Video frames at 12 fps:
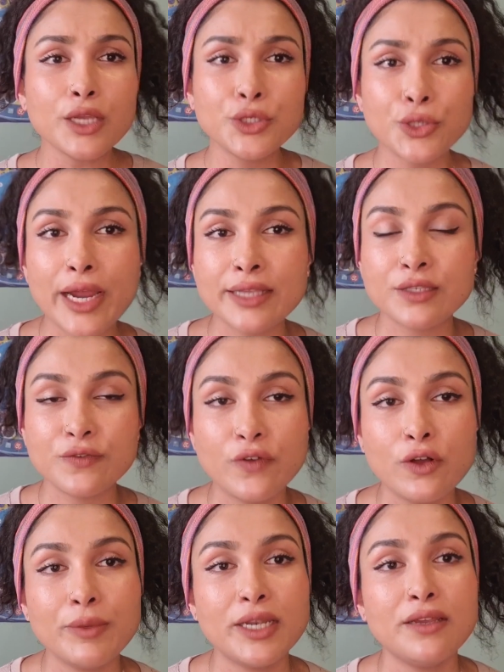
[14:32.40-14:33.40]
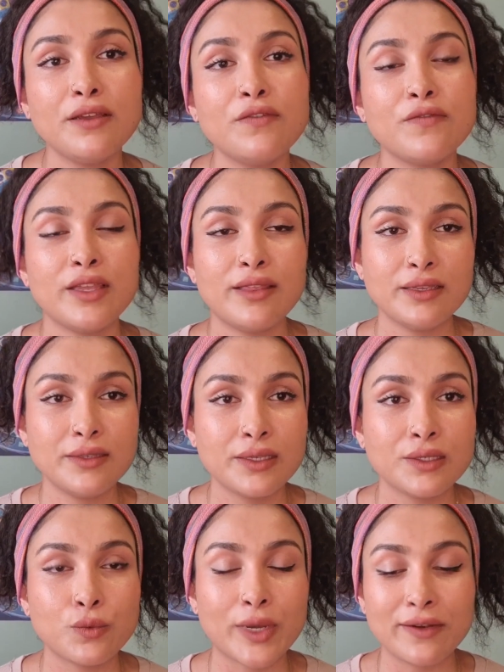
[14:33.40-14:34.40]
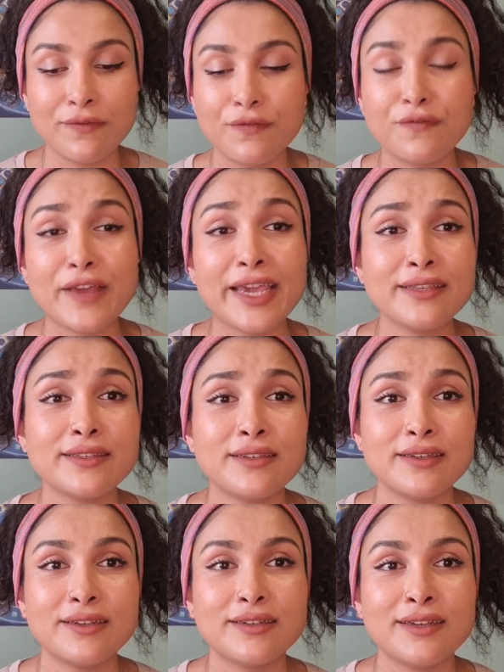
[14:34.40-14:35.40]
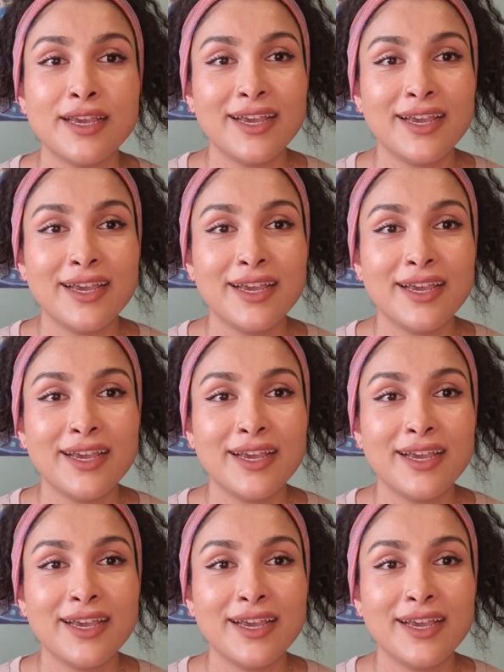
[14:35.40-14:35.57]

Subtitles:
transformative. This is when fated,